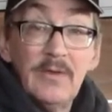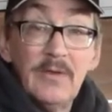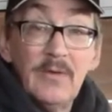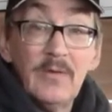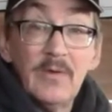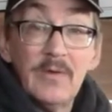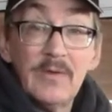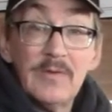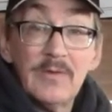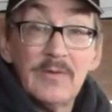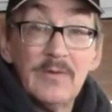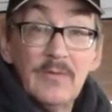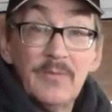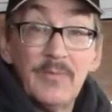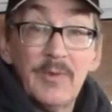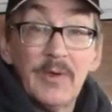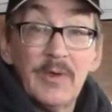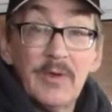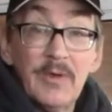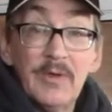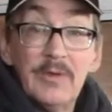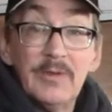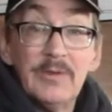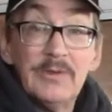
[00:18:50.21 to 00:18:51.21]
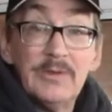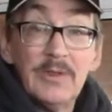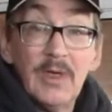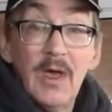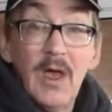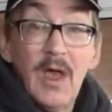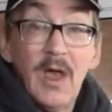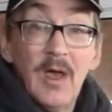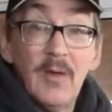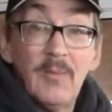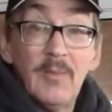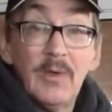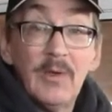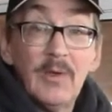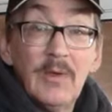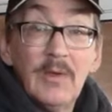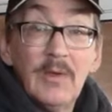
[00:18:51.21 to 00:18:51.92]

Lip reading: do a super good job.